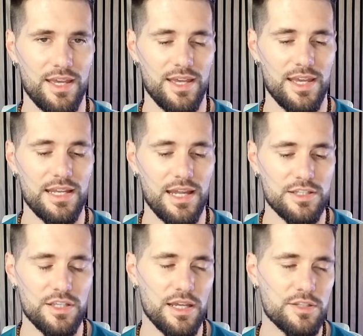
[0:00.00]
It,
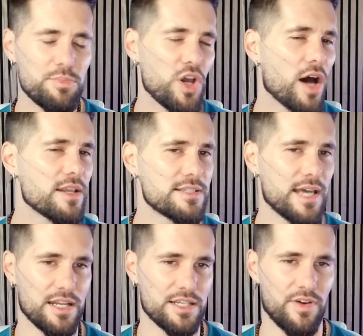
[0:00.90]
it's, it's beyond
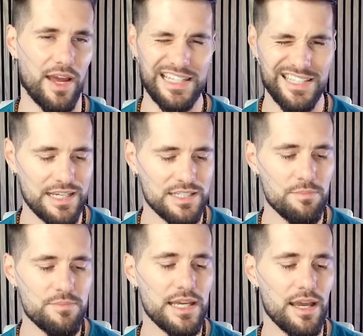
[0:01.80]
satisfying. It's like
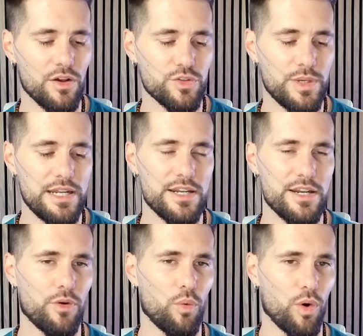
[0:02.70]
something else. We need a
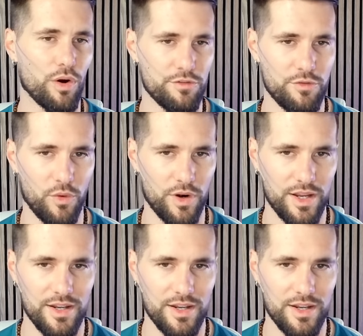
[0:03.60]
different word for it.